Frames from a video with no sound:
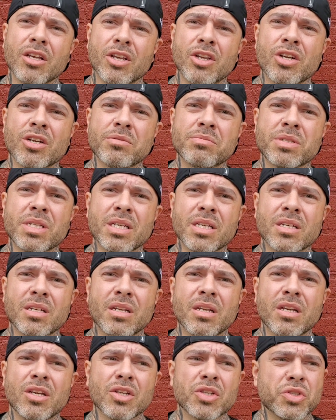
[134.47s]
You know what I'm saying?
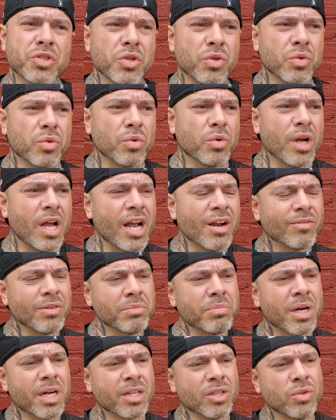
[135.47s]
So
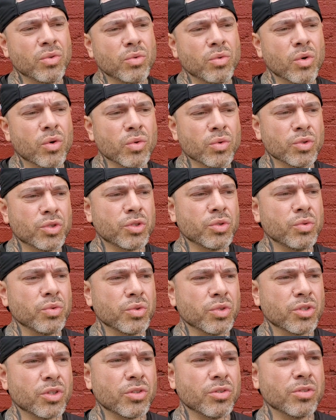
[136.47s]
everybody who goes
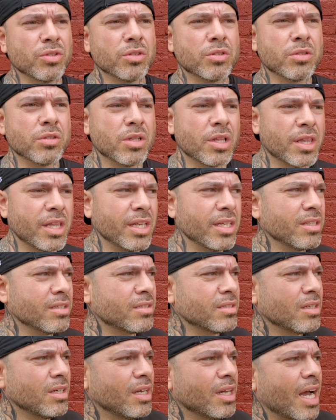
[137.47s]
through certain
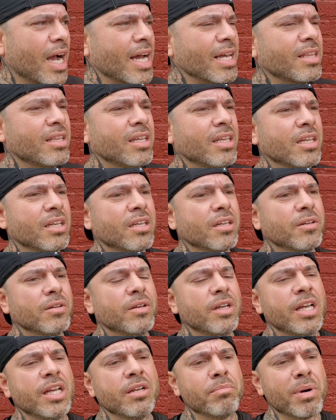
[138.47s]
things, I think
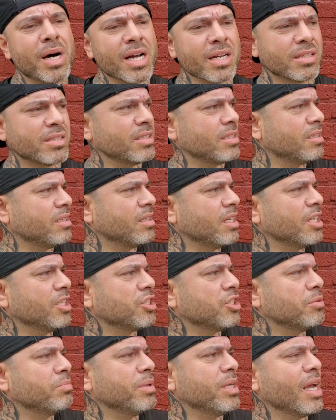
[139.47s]
in boxing,
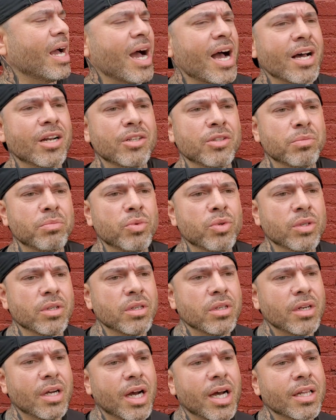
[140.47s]
it should be honored more.
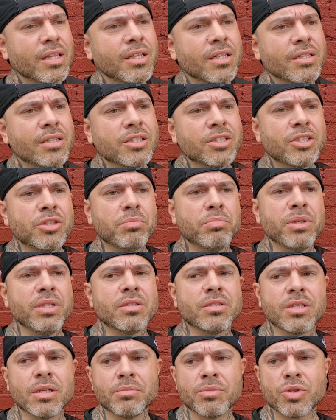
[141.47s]
I think there should
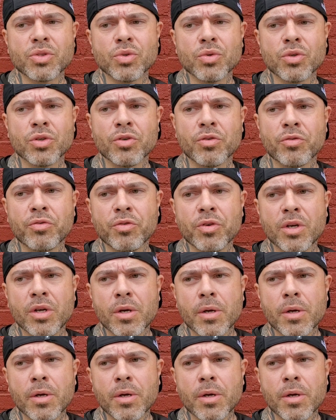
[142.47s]
be some sort of